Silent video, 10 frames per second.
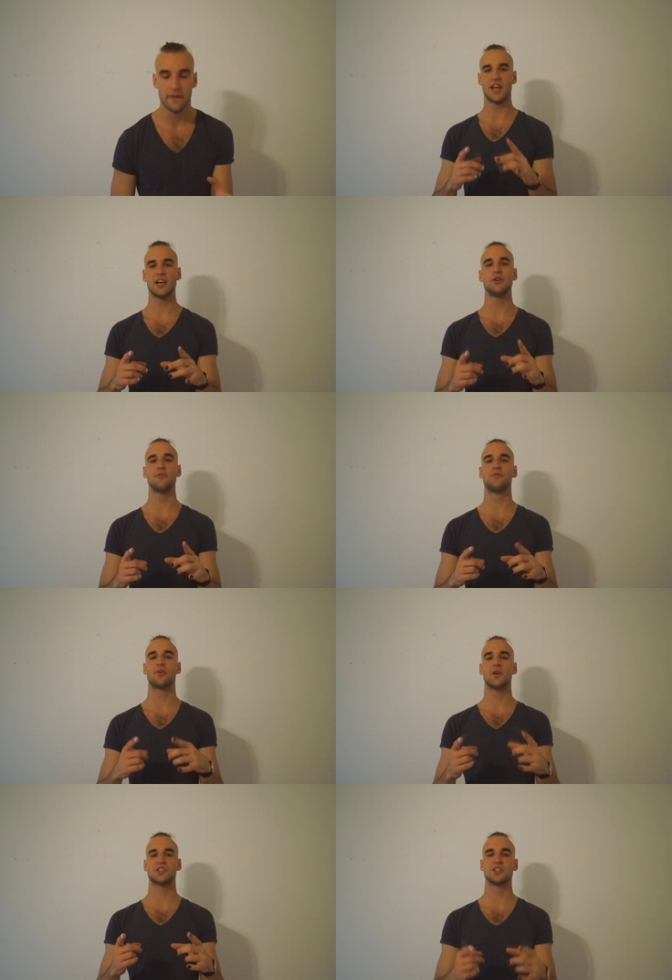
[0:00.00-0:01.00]
Thank you
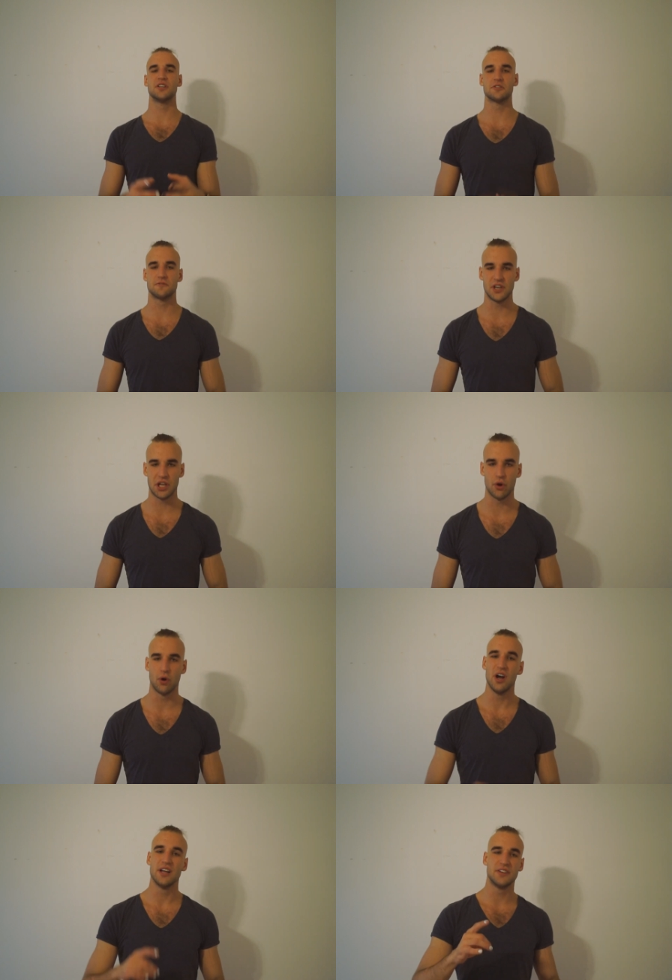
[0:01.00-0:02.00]
for watching this video.